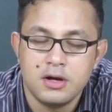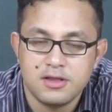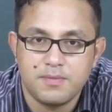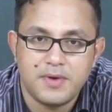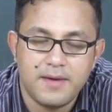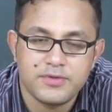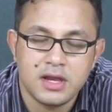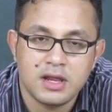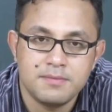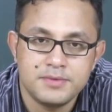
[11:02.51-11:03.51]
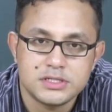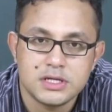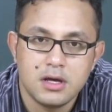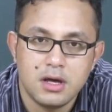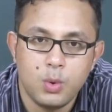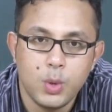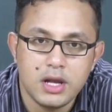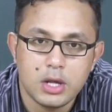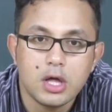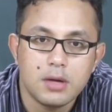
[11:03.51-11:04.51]
This is perhaps getting a bit uh,
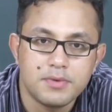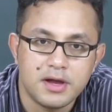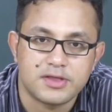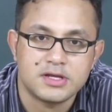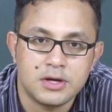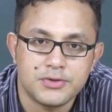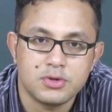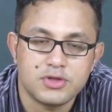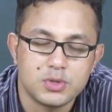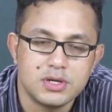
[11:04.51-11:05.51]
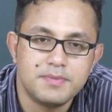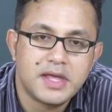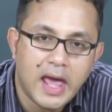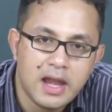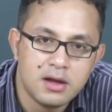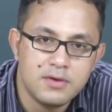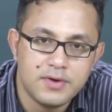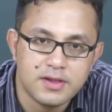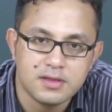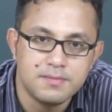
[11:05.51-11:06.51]
really complex now. So the story began in a
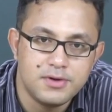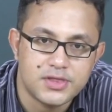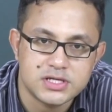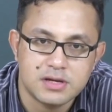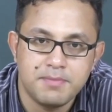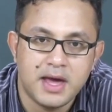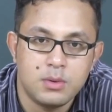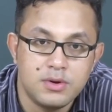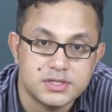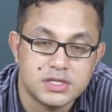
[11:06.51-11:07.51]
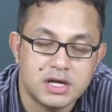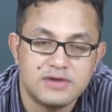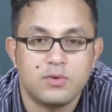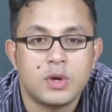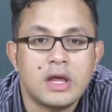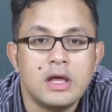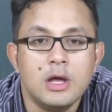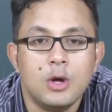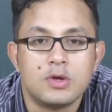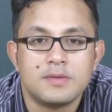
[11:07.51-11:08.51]
very simplistic, binaristic kind of a way
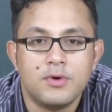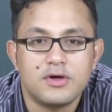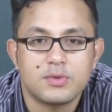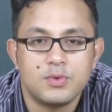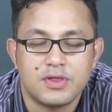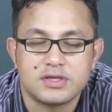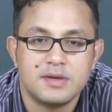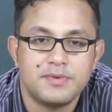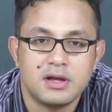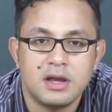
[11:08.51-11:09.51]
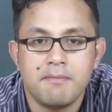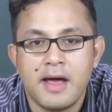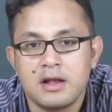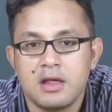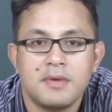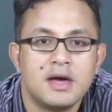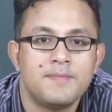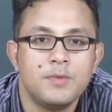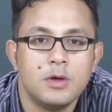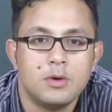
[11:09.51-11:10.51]
where the boss was a typically manly
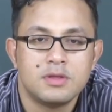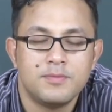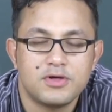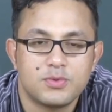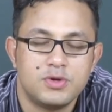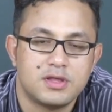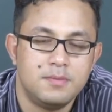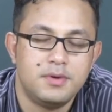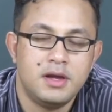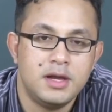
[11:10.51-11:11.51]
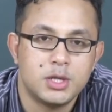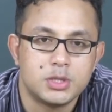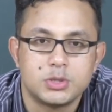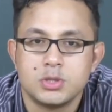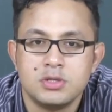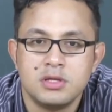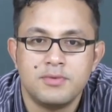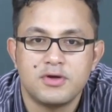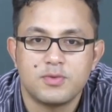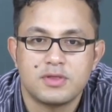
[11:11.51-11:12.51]
man, where the boss was completely in control, the
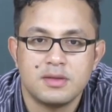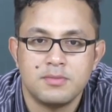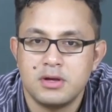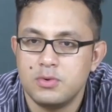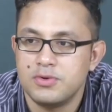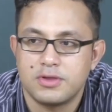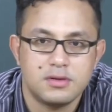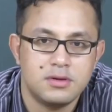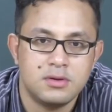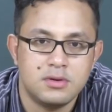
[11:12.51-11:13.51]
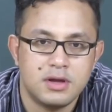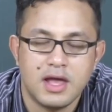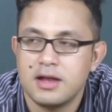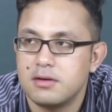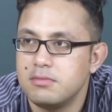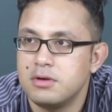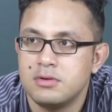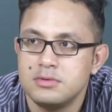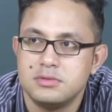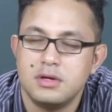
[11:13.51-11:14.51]
boss was someone who was, you know, he had, you
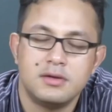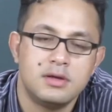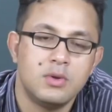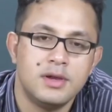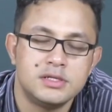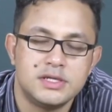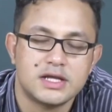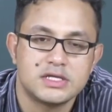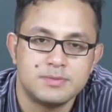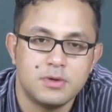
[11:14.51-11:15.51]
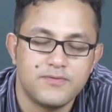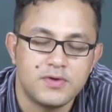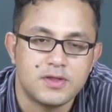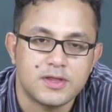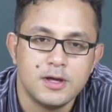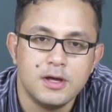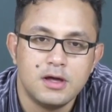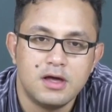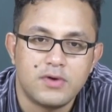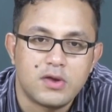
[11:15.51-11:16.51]
know, a newly decked up office,
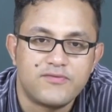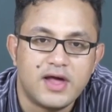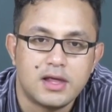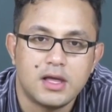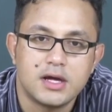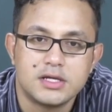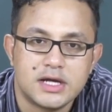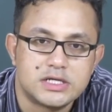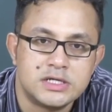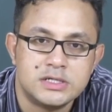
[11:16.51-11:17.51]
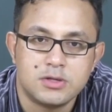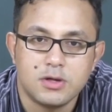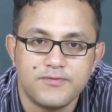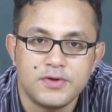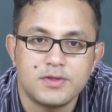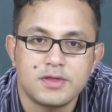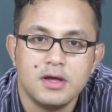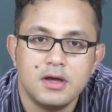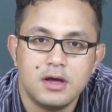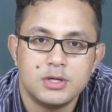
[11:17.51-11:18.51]
a very phallic architecture in his office,
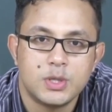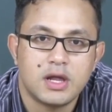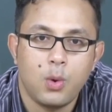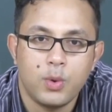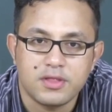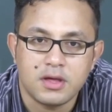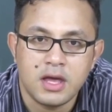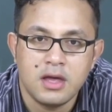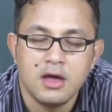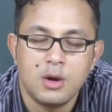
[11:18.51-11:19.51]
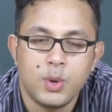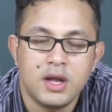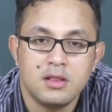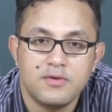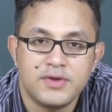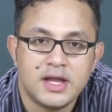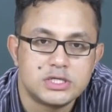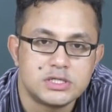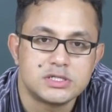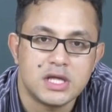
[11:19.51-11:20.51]
uh, drinking whiskey, reading the
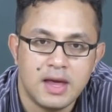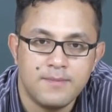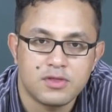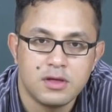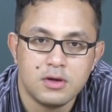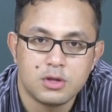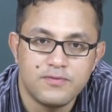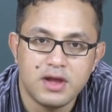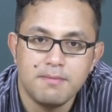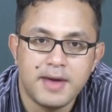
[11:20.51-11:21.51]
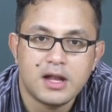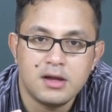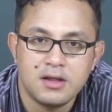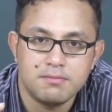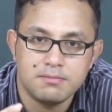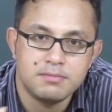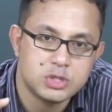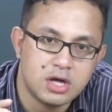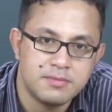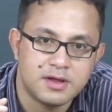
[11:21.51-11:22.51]
Financial Times. So very manly,
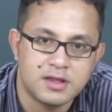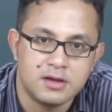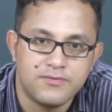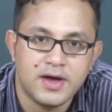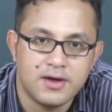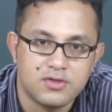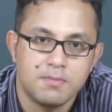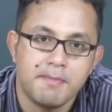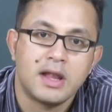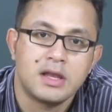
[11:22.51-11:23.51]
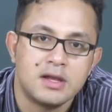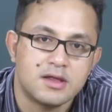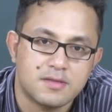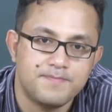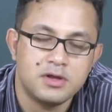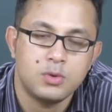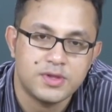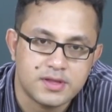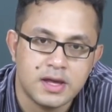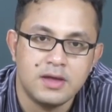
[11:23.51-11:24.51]
metonymic signifiers of manliness, you know,
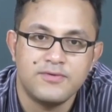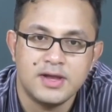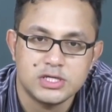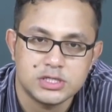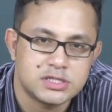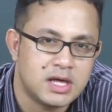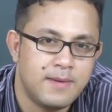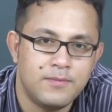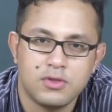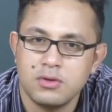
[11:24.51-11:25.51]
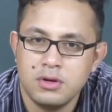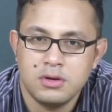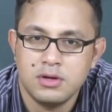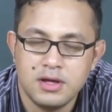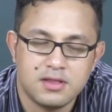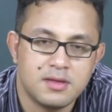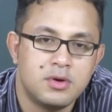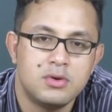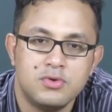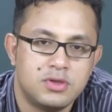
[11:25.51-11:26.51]
whiskey, Financial Times. So, you know, he's
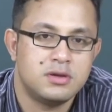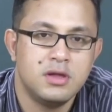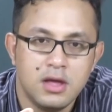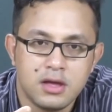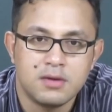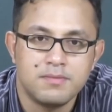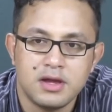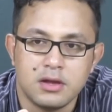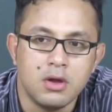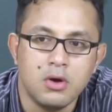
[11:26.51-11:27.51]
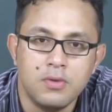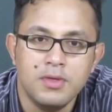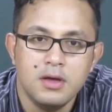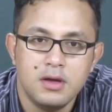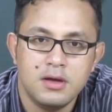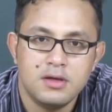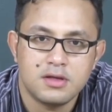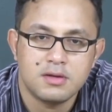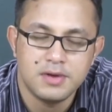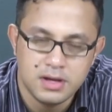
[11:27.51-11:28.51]
someone who is a complete no, uh, is
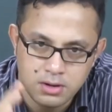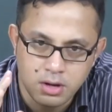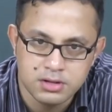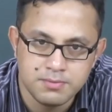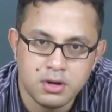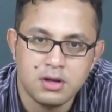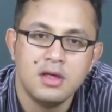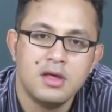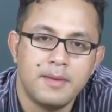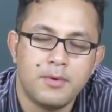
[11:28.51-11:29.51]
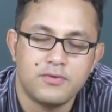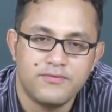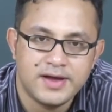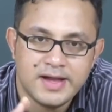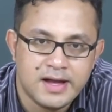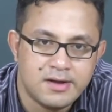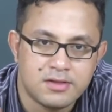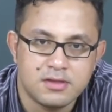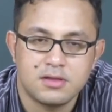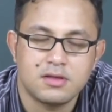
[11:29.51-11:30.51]
completely on the ball about
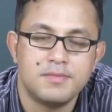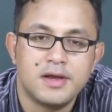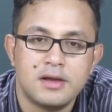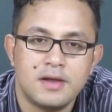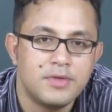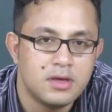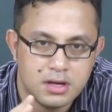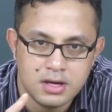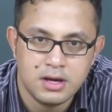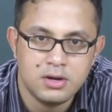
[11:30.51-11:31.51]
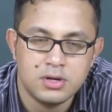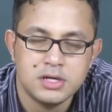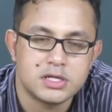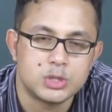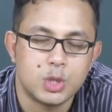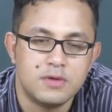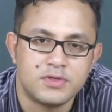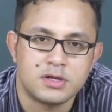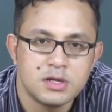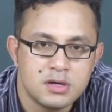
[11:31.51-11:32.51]
finance, is completely, uh, you know, in control of
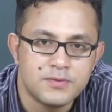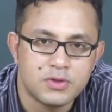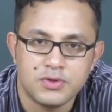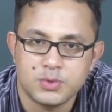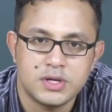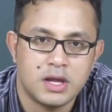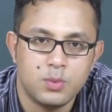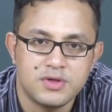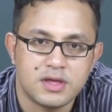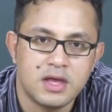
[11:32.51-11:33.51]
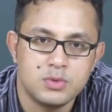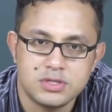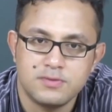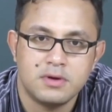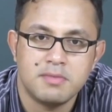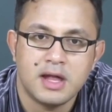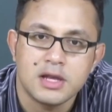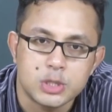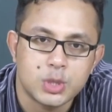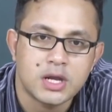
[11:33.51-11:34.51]
his nerves, so is drinking whiskey, which is a very
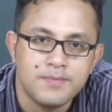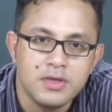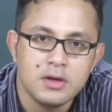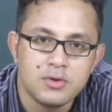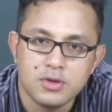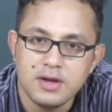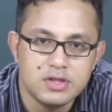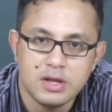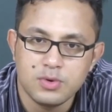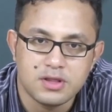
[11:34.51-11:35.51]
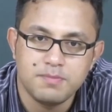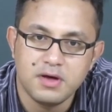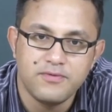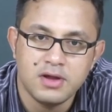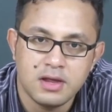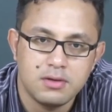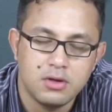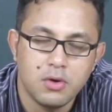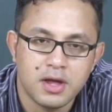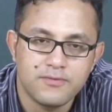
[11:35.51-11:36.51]
manly drink. So everything was perfectly
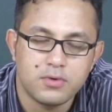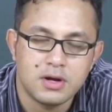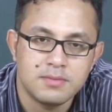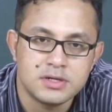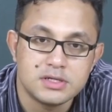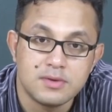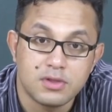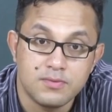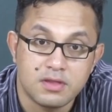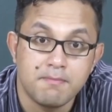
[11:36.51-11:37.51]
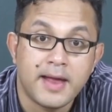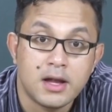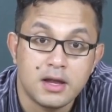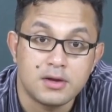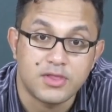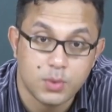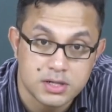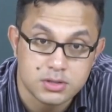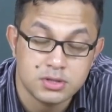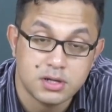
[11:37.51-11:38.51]
going for him in terms of his manly
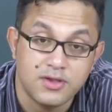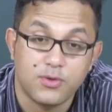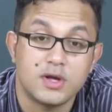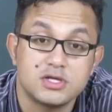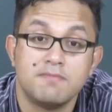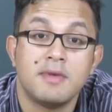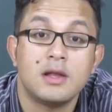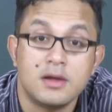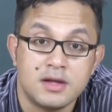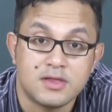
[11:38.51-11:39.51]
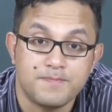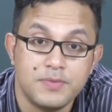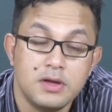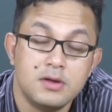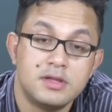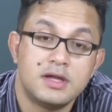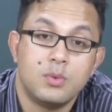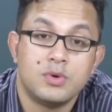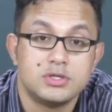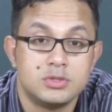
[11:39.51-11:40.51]
construct or the constructive manliness that he
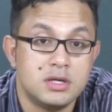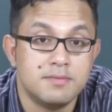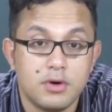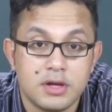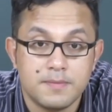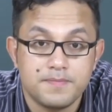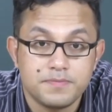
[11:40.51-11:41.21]
wanted to embody.